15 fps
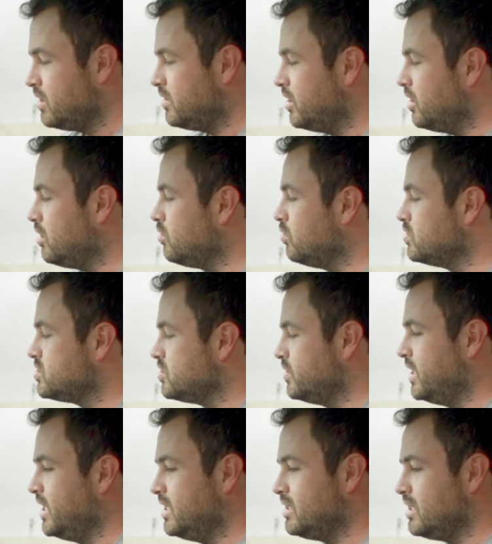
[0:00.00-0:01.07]
There are auto
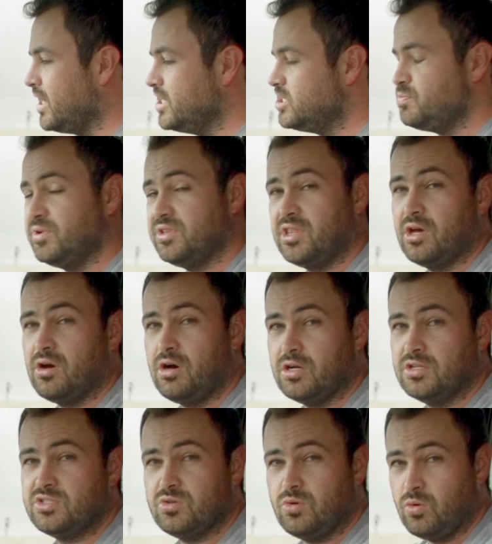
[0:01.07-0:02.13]
headlights, but there
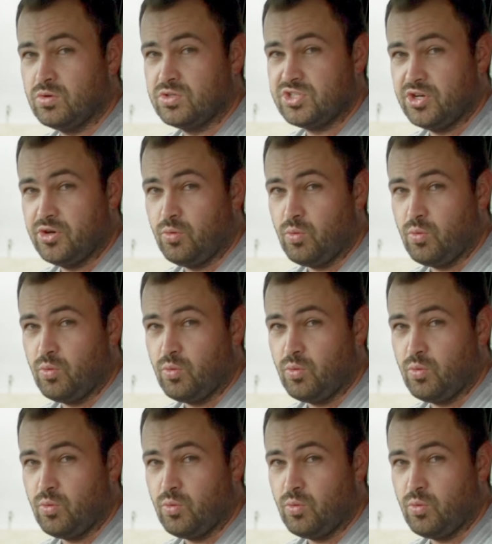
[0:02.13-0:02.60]
aren't auto